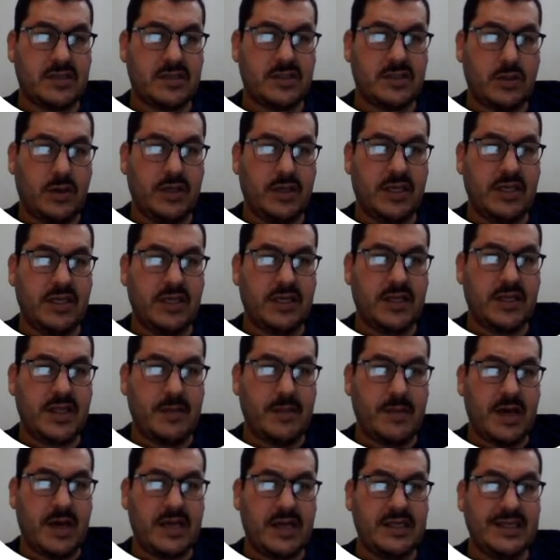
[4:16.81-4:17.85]
So here the
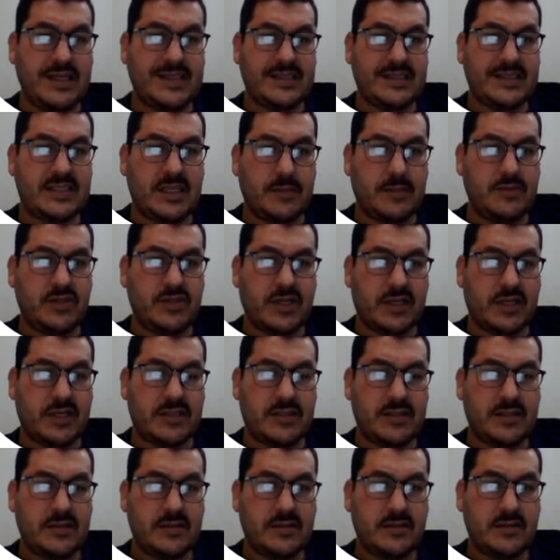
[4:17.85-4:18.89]
man is subject,